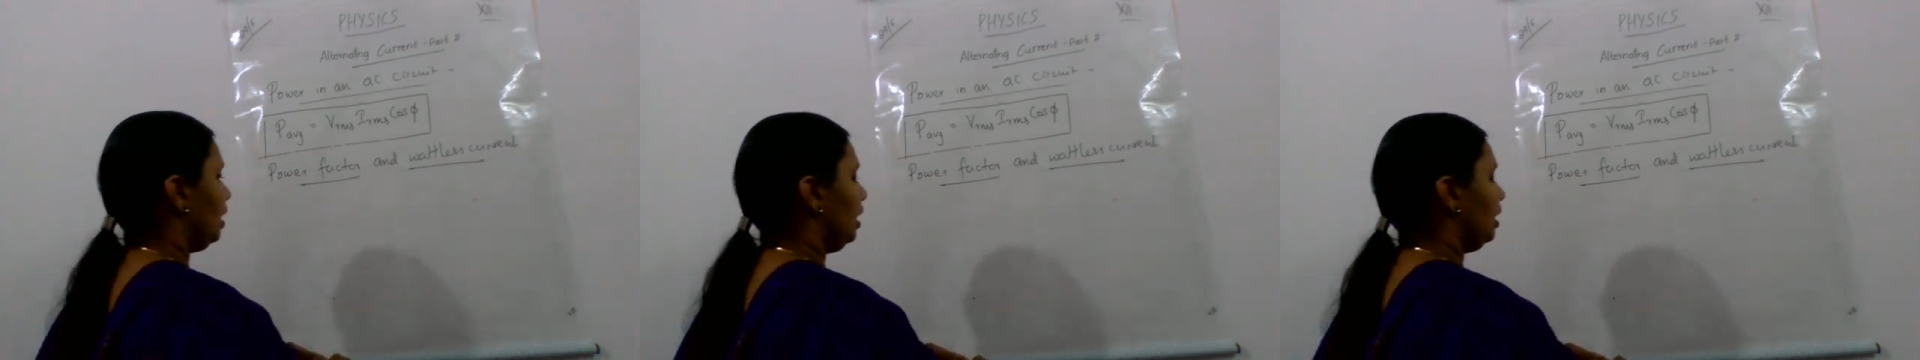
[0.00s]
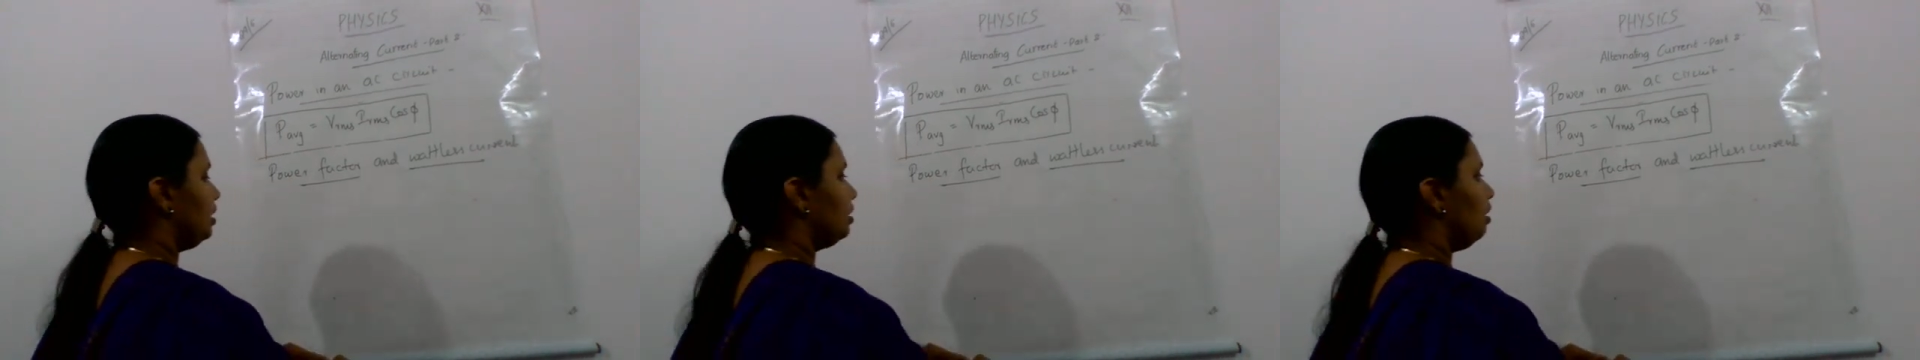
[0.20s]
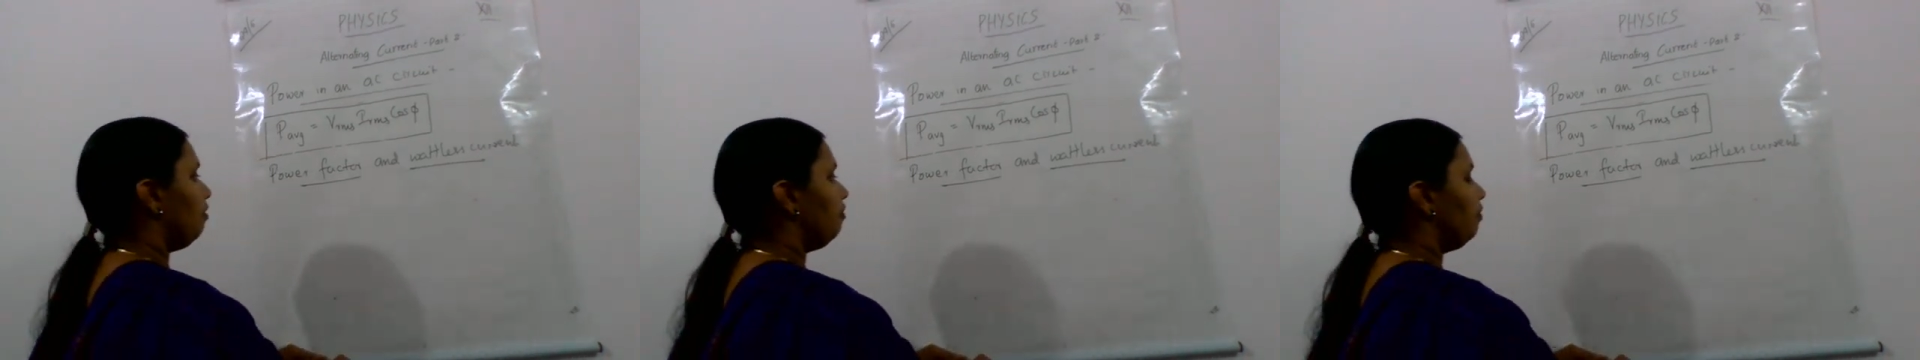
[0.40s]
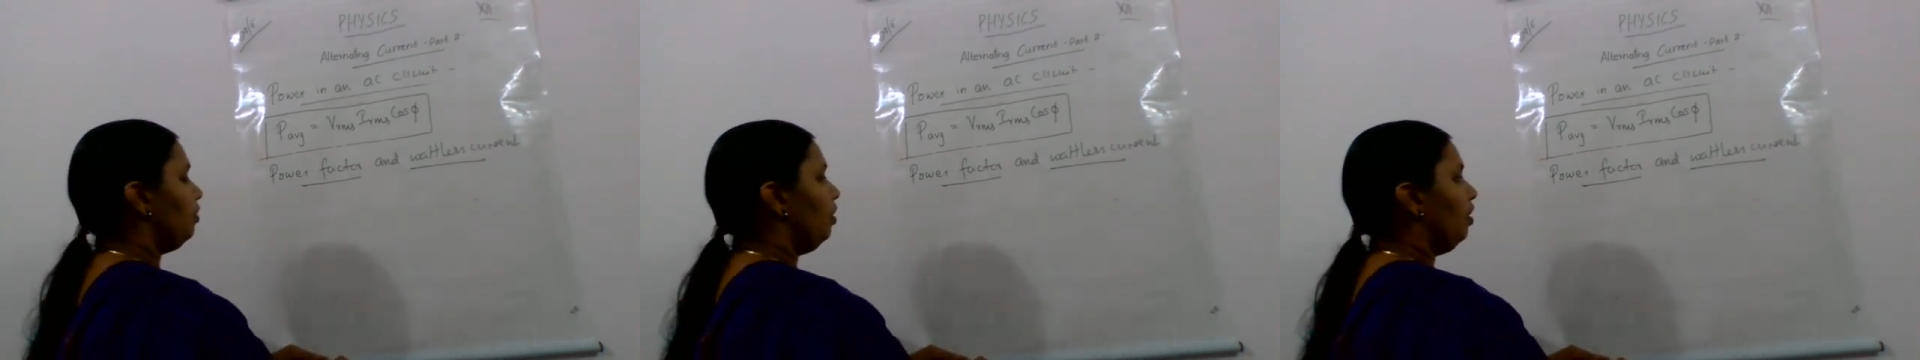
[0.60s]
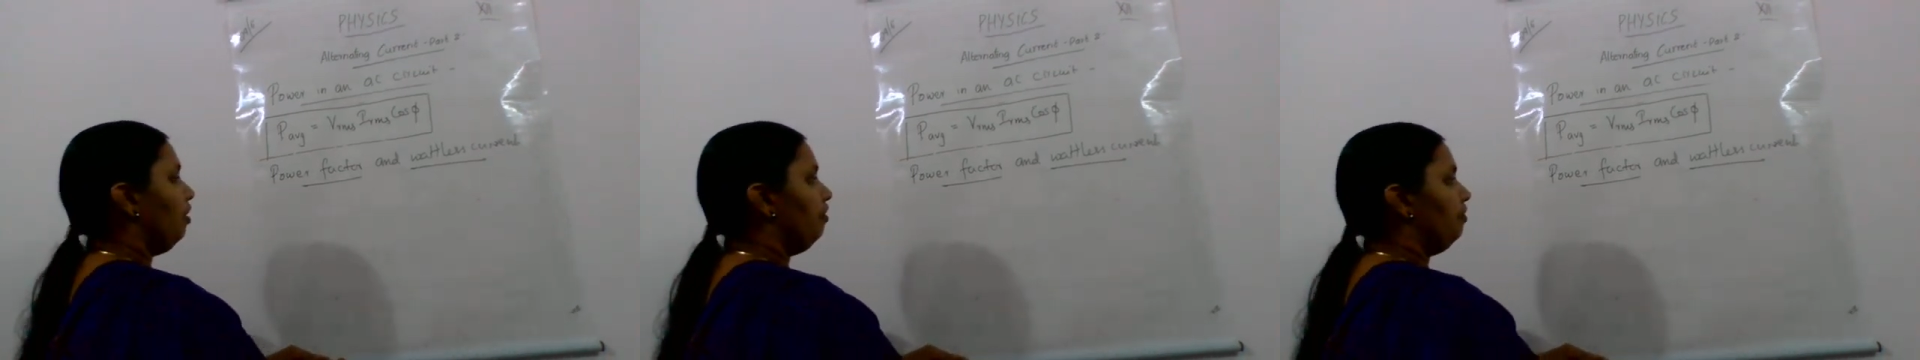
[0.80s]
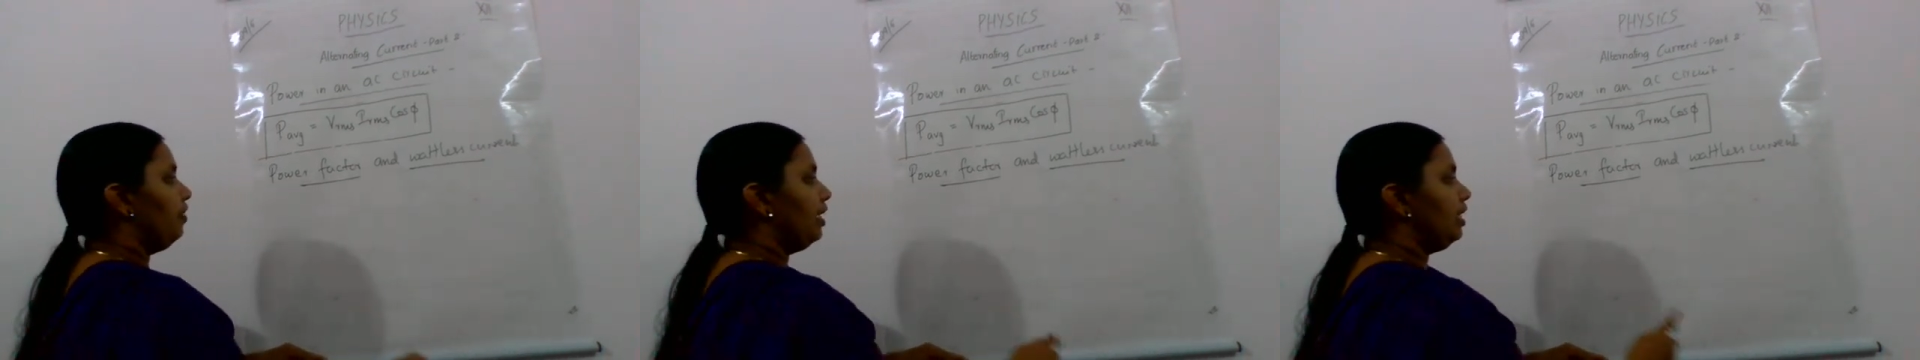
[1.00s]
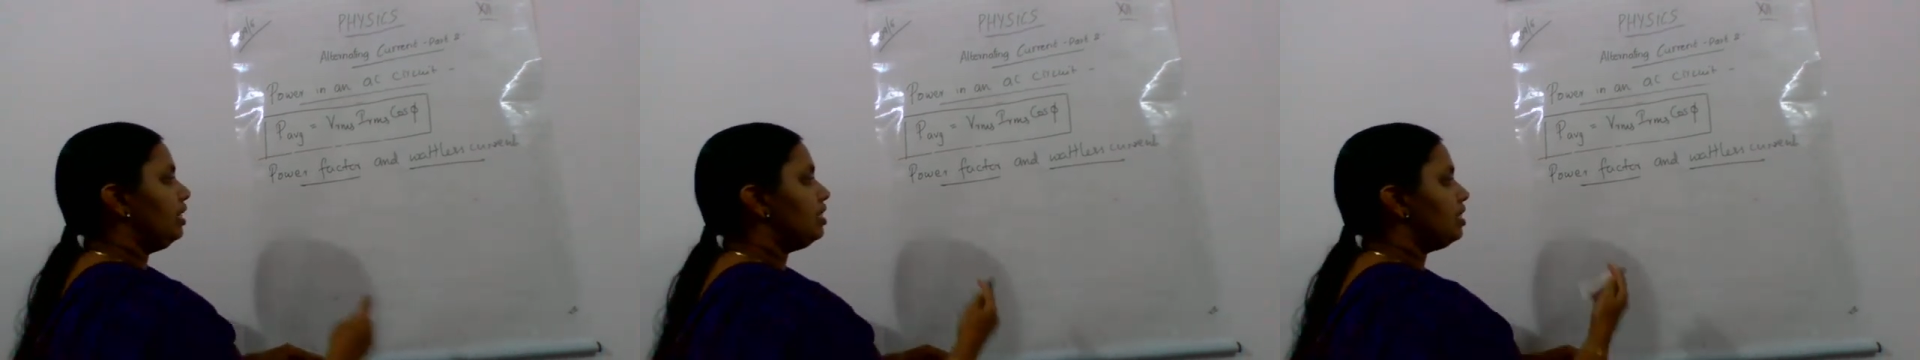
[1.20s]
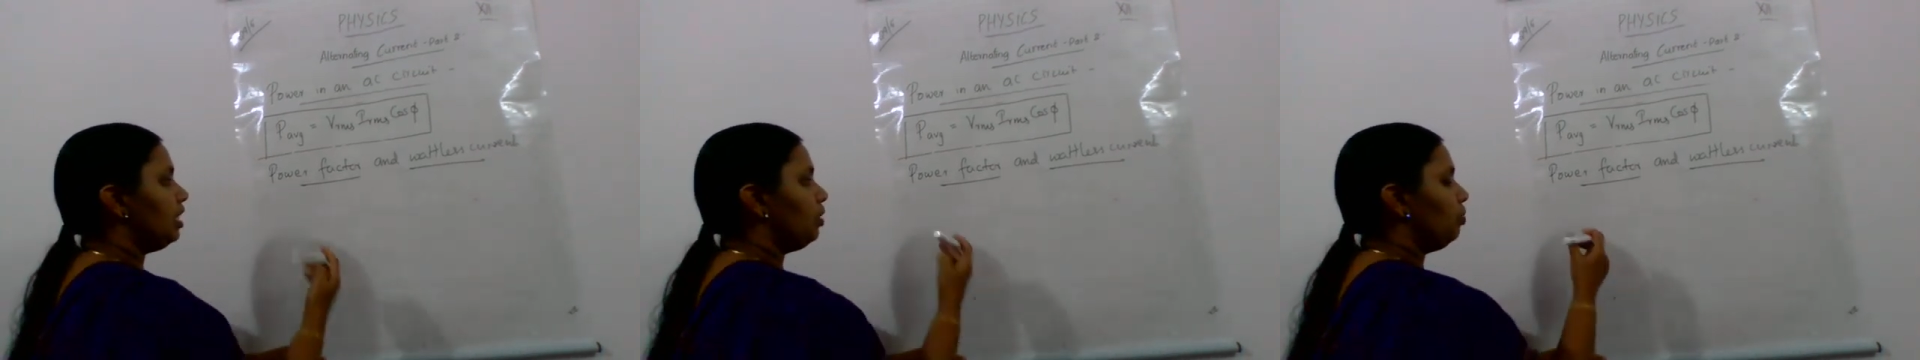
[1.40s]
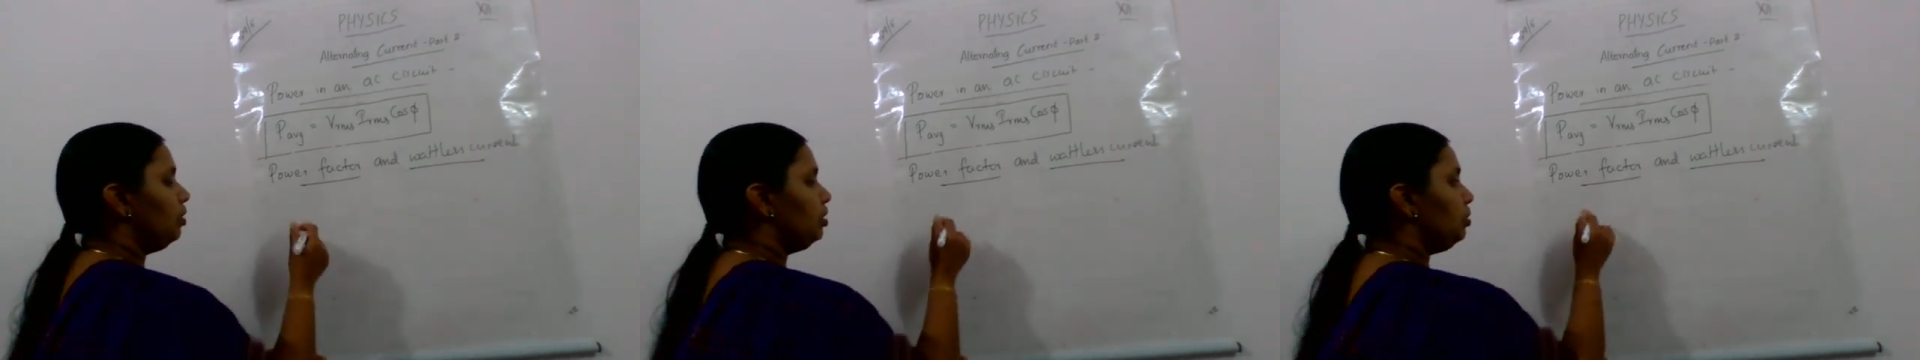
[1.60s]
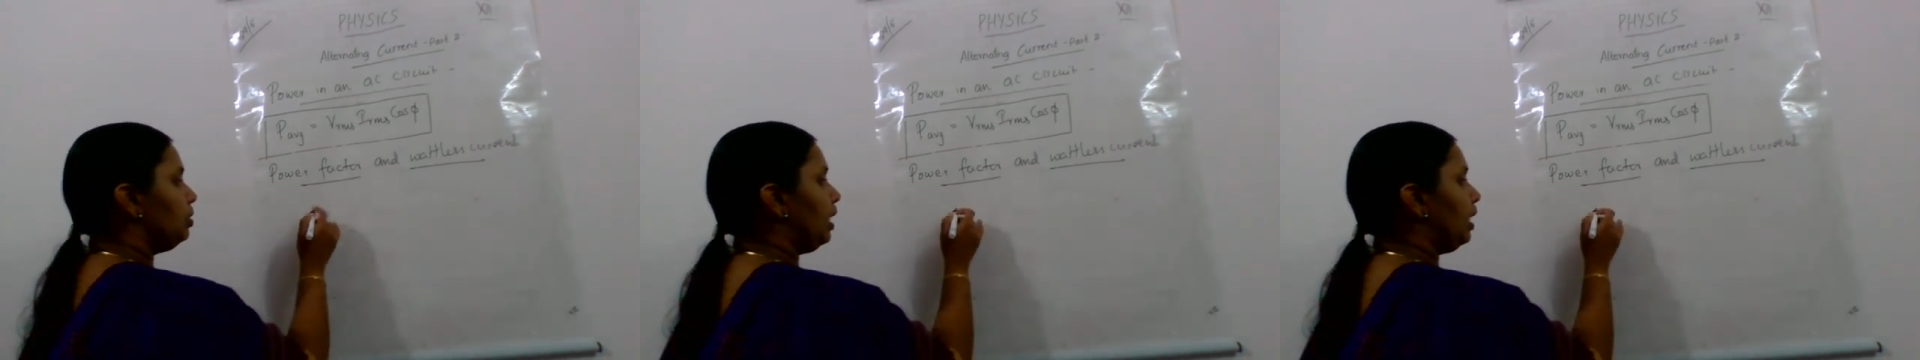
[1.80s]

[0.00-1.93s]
case of phi is equal to